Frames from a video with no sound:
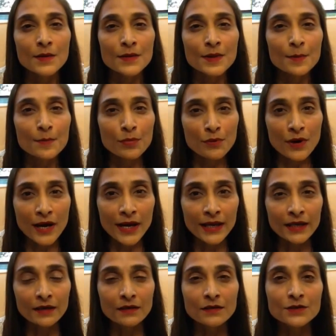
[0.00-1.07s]
the
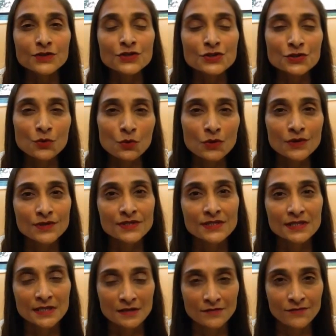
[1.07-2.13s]
brain stores
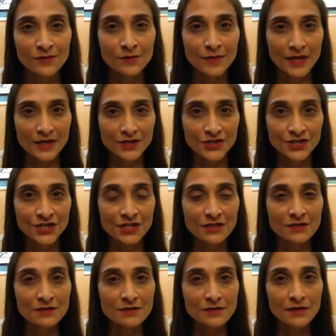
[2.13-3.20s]
the
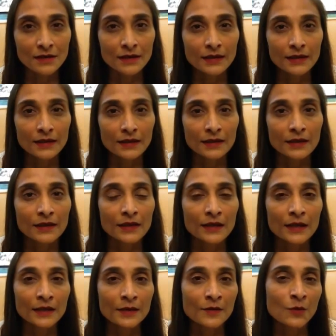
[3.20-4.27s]
information
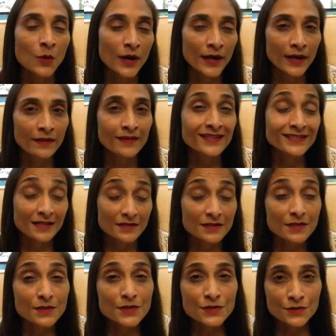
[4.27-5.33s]
in a way that
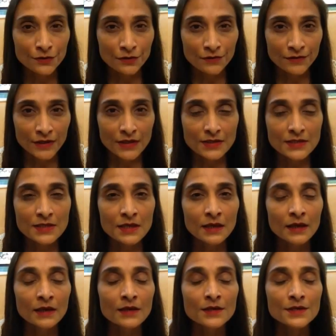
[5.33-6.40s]
doesn't serve us.
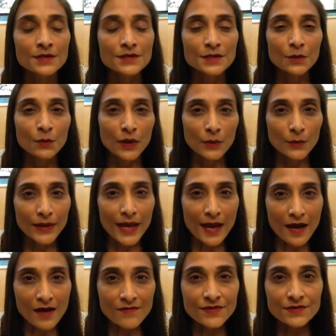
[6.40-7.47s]
So when we
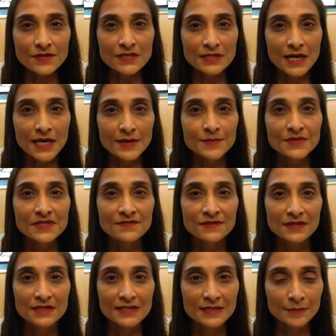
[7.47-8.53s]
have those types of
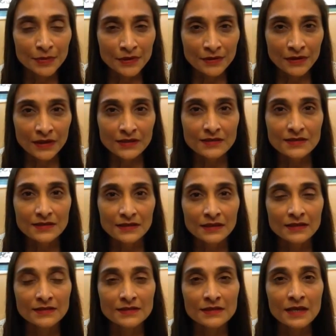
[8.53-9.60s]

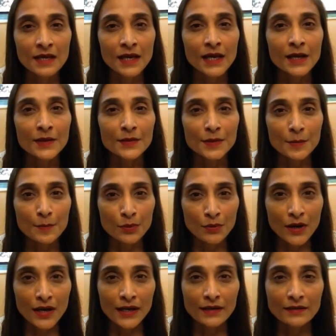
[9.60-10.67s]
experiences, the
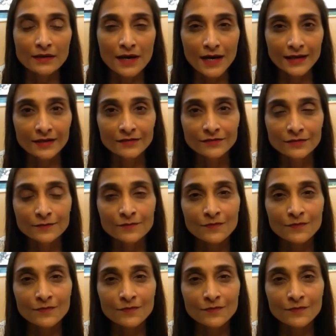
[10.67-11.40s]
brain kind of